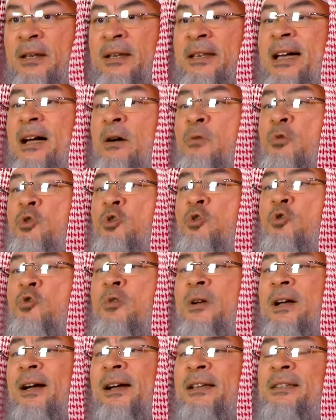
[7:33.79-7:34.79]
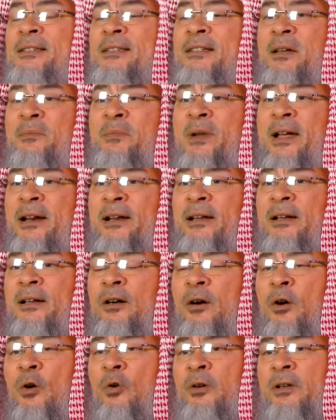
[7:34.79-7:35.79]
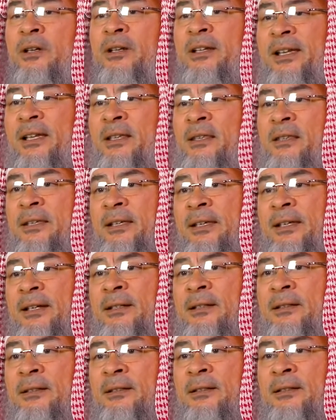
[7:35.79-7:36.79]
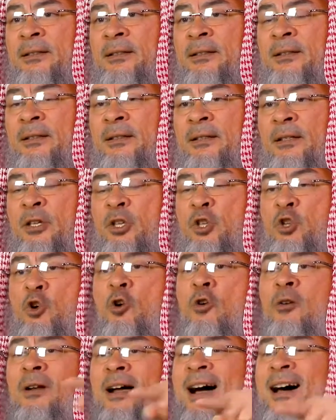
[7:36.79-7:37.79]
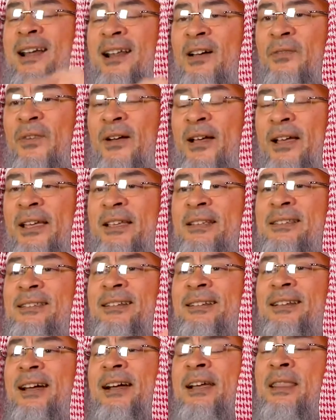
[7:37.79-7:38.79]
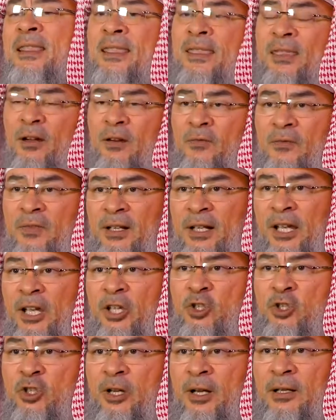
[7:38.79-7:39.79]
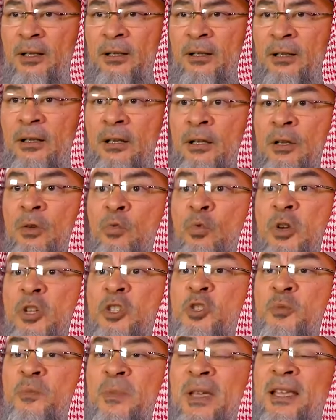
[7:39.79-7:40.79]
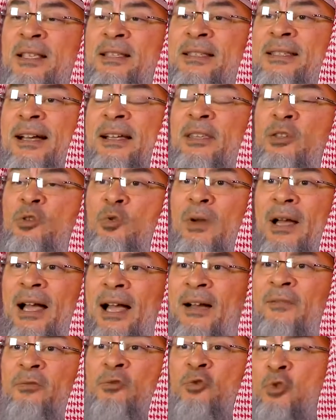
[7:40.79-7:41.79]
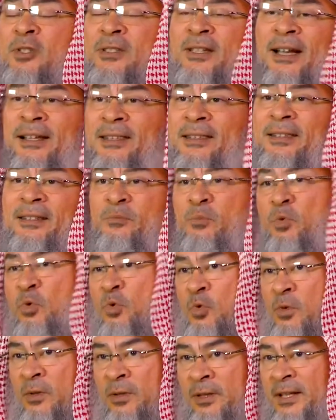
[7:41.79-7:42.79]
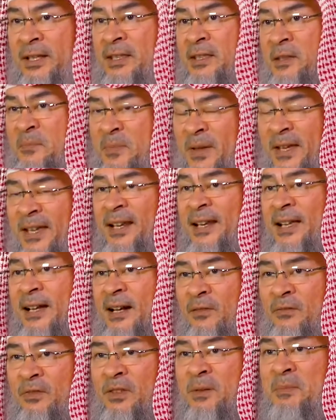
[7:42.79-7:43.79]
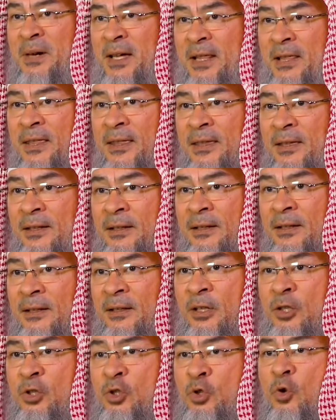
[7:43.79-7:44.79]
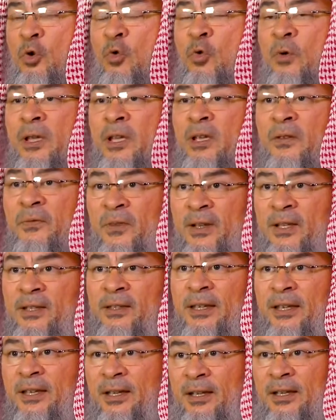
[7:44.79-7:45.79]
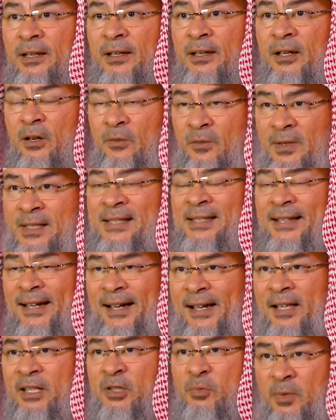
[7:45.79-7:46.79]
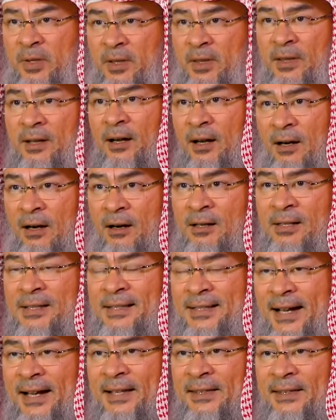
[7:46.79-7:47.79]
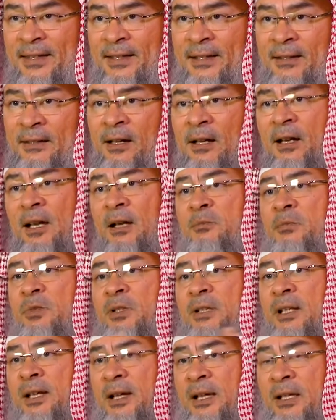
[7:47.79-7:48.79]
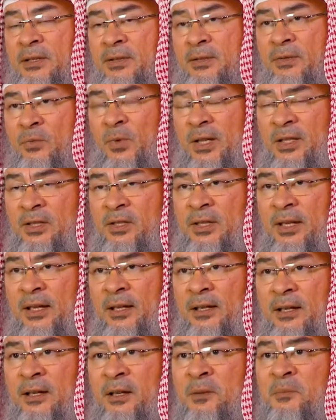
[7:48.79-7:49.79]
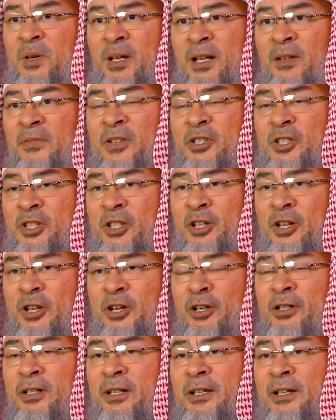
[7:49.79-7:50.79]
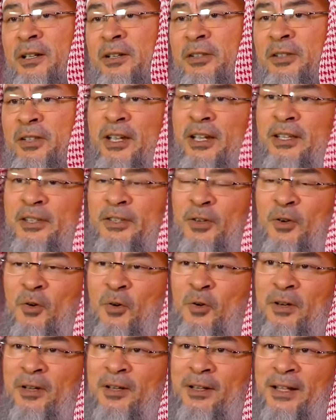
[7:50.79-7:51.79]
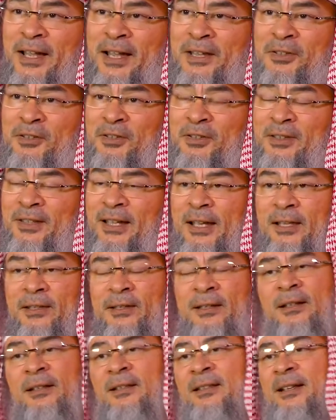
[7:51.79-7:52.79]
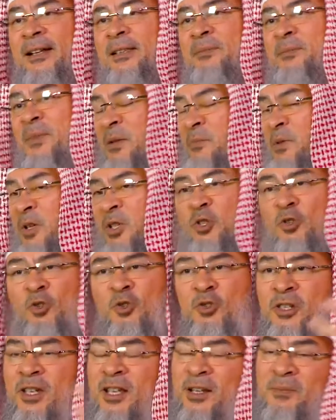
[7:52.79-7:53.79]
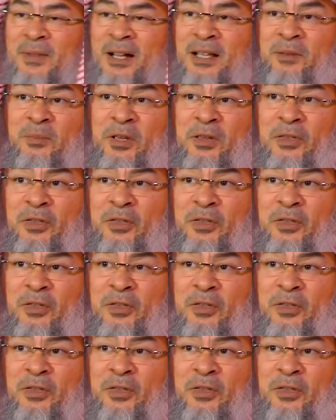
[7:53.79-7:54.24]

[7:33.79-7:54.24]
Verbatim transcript: Now, you guys in America or in India, your Arafah is the 9th of the Hijjah, which means that you have to sight the moon in the beginning of the month. So if it coincides with our sighting, Alhamdulillah, it's Wednesday. But if it's an earlier date or a later date, then it might be Tuesday, it might be